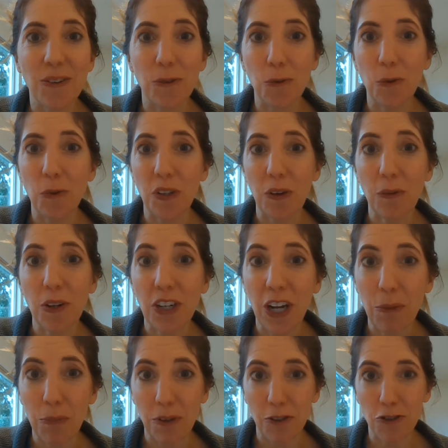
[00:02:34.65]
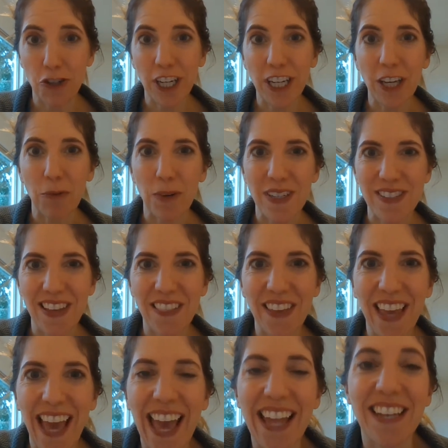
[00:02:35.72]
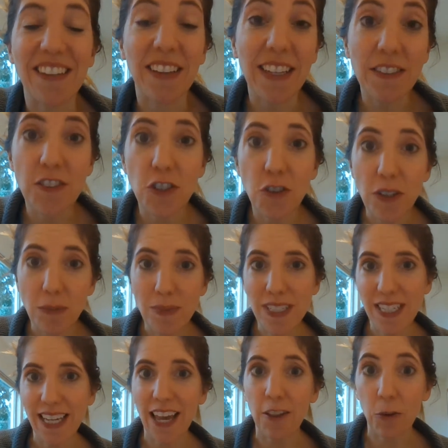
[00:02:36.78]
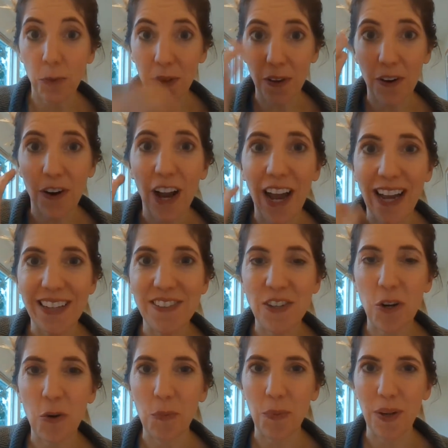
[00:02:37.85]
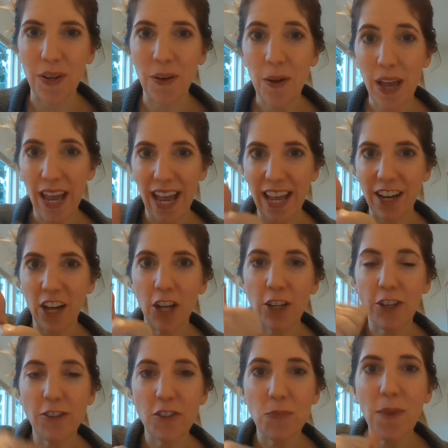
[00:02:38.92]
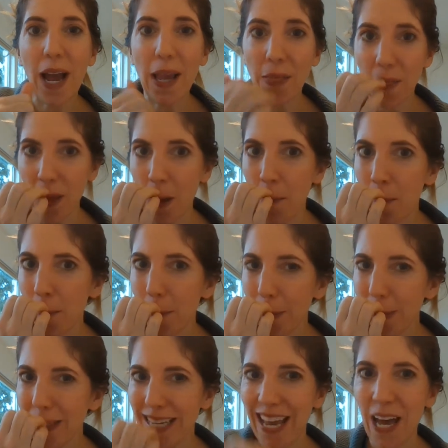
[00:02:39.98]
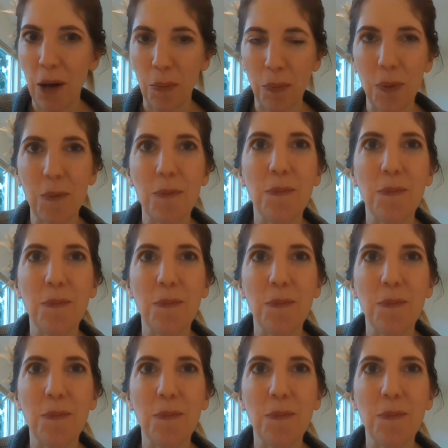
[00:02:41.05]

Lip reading: Ooh, there were a couple of tricky ones at the end. Let's do them together with our eyes open, and I'll use my thumb to help.